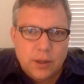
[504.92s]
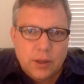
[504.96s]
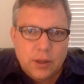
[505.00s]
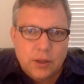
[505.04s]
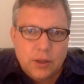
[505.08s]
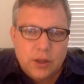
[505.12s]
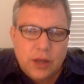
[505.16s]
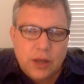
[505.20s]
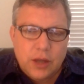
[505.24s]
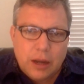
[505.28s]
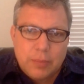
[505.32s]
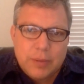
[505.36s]

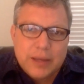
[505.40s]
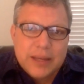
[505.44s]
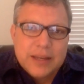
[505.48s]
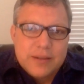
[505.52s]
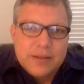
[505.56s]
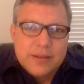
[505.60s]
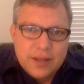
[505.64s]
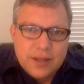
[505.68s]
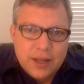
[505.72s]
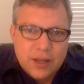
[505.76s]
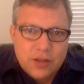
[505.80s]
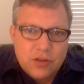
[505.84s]
You got to be
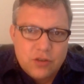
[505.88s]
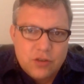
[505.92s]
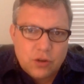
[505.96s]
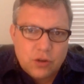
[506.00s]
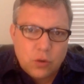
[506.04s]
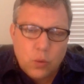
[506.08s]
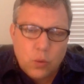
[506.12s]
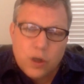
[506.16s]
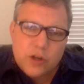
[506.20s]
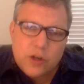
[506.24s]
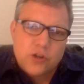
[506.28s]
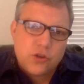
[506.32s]

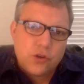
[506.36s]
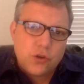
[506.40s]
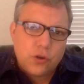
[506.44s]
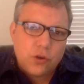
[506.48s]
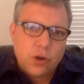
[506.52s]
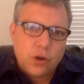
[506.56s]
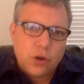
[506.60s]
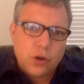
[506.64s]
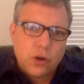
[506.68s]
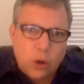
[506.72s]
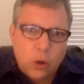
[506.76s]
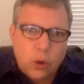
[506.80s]
intentional. What's
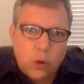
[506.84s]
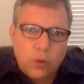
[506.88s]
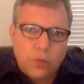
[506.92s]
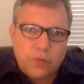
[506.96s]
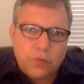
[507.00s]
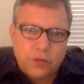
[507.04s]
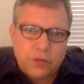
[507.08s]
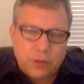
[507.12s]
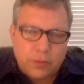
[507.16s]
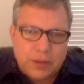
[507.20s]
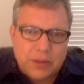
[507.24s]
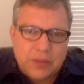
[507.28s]
your goal
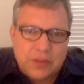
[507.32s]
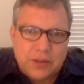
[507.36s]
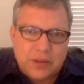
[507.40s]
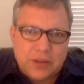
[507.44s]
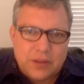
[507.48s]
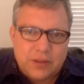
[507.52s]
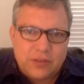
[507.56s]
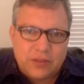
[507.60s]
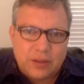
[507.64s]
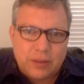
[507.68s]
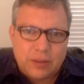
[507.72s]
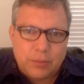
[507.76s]
for the month of
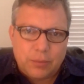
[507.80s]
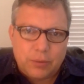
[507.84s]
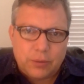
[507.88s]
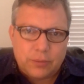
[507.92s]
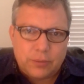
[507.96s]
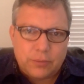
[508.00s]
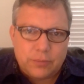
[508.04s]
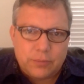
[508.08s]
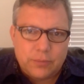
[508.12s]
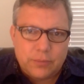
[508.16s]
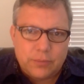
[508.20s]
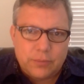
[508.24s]

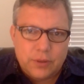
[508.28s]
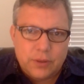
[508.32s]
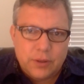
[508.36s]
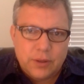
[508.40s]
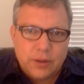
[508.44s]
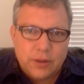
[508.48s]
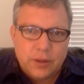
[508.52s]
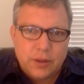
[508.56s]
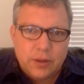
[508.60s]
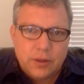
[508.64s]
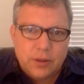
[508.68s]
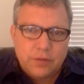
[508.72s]
December
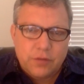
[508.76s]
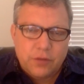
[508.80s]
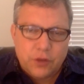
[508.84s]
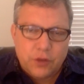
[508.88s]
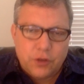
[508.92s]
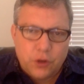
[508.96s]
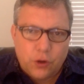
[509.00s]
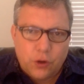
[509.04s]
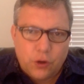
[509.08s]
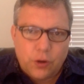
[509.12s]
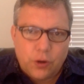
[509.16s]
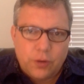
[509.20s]
for
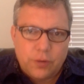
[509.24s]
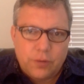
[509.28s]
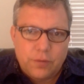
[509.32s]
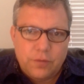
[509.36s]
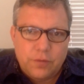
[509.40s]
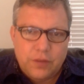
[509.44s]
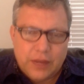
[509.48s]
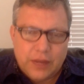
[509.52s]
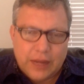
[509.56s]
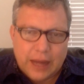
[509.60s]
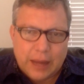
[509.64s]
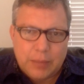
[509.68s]
your
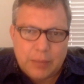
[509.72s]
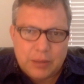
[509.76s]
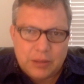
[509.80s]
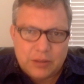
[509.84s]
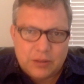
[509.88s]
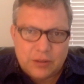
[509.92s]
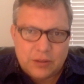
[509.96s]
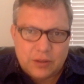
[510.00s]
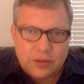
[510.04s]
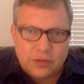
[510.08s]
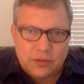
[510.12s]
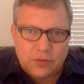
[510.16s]
V&I
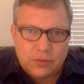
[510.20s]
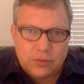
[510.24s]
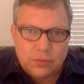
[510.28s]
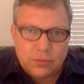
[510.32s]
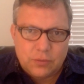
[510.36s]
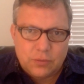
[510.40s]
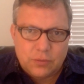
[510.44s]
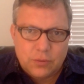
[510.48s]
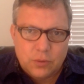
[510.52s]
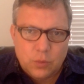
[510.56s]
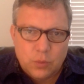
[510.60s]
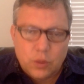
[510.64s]
business?
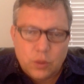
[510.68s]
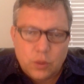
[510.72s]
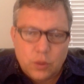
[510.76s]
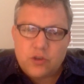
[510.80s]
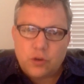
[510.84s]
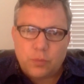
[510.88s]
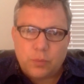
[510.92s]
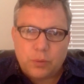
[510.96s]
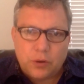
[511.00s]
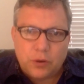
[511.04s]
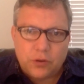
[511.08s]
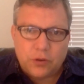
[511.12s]
What's
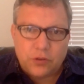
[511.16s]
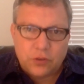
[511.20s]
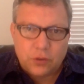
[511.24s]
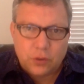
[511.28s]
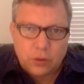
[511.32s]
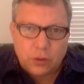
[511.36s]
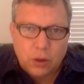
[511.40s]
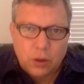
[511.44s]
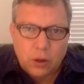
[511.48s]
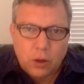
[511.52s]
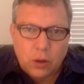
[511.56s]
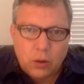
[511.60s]
your
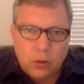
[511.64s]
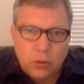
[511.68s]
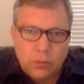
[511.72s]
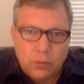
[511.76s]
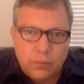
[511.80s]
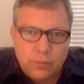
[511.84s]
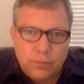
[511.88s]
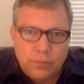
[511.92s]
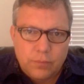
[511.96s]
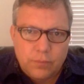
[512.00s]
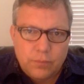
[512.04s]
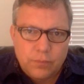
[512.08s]
personal goal?
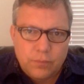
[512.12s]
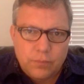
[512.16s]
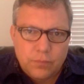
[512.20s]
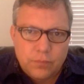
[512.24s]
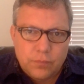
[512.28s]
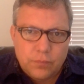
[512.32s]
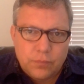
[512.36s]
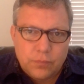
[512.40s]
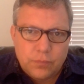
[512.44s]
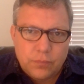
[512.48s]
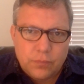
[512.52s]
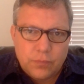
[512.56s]

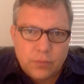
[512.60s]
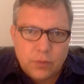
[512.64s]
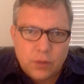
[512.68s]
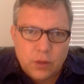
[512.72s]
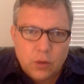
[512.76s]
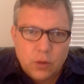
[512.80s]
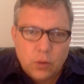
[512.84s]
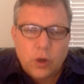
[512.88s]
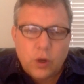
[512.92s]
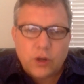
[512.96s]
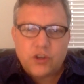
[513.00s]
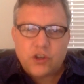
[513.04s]

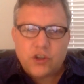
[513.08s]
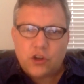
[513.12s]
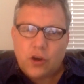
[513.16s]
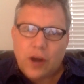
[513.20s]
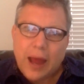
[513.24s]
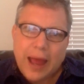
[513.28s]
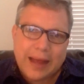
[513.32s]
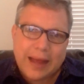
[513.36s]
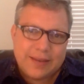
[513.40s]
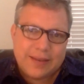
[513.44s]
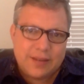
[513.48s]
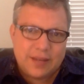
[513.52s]
What's your
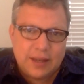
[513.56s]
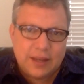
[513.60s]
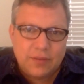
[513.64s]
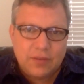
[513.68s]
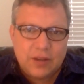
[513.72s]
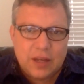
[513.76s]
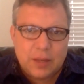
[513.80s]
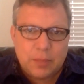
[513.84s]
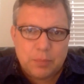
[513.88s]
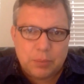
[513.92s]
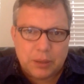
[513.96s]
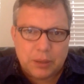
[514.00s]

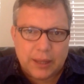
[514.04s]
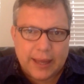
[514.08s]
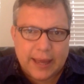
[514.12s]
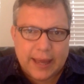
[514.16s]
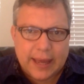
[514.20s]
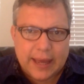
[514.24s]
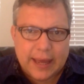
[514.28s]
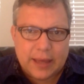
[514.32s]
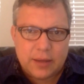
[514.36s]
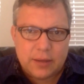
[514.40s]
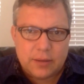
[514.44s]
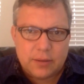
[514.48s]
activity
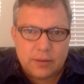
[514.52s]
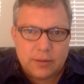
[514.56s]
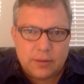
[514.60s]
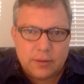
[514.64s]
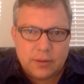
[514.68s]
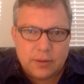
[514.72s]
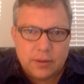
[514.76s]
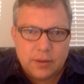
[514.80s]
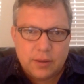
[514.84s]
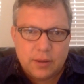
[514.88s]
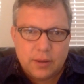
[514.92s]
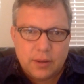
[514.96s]
plan
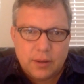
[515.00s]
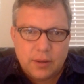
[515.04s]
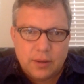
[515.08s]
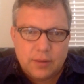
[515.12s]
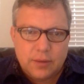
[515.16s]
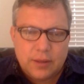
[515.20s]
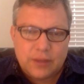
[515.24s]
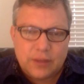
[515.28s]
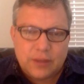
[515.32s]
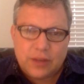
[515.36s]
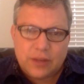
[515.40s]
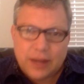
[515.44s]

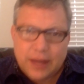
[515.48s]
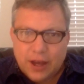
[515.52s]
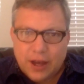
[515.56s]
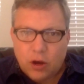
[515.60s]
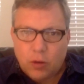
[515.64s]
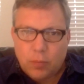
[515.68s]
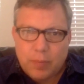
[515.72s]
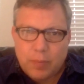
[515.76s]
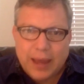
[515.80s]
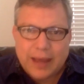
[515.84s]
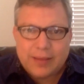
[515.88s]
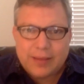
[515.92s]
that's going to
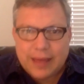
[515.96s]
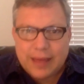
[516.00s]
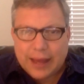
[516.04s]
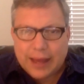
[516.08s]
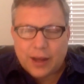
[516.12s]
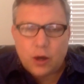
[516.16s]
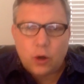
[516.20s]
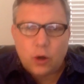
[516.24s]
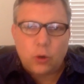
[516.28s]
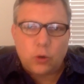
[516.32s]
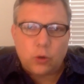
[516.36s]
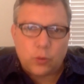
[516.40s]
help make
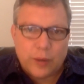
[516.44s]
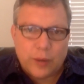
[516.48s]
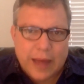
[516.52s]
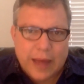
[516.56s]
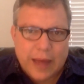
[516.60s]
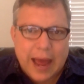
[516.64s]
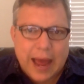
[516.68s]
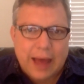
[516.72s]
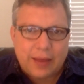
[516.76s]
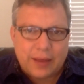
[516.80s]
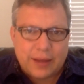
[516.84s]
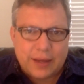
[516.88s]
that goal a
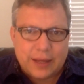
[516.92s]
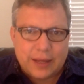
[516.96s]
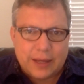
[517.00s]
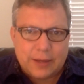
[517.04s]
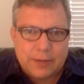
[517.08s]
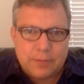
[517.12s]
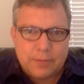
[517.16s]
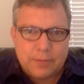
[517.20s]
reality?